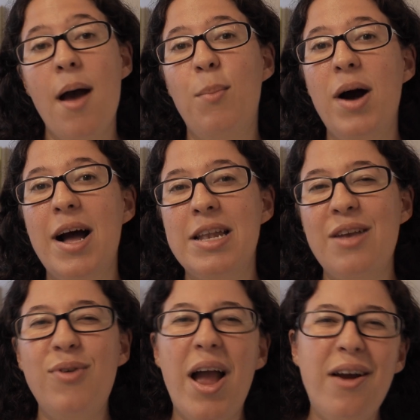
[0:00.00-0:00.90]
But
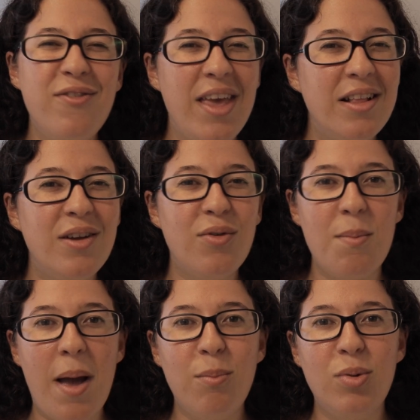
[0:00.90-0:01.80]
if I vaguely
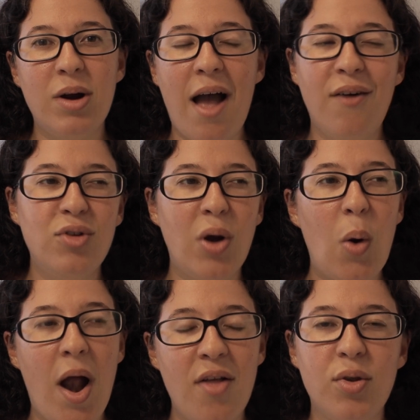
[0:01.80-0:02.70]
remember, after
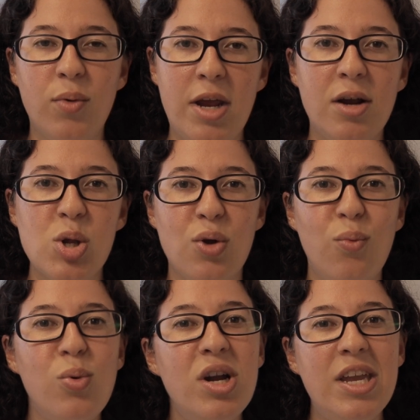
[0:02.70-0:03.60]
around 3 years
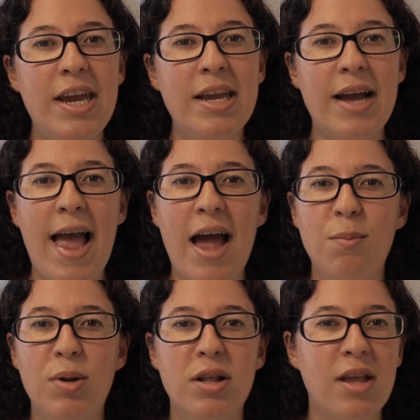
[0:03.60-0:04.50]
of working, I
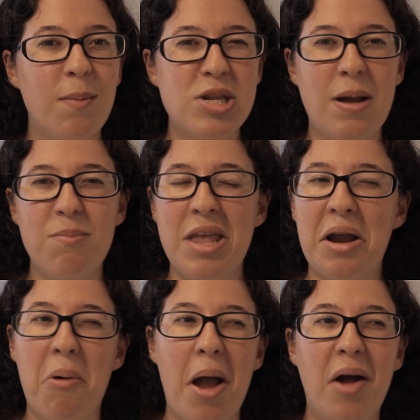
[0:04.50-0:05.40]
had built up
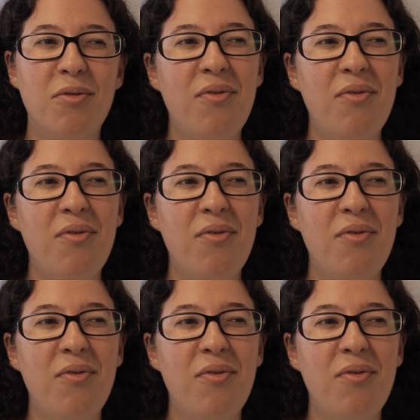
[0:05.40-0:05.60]
something around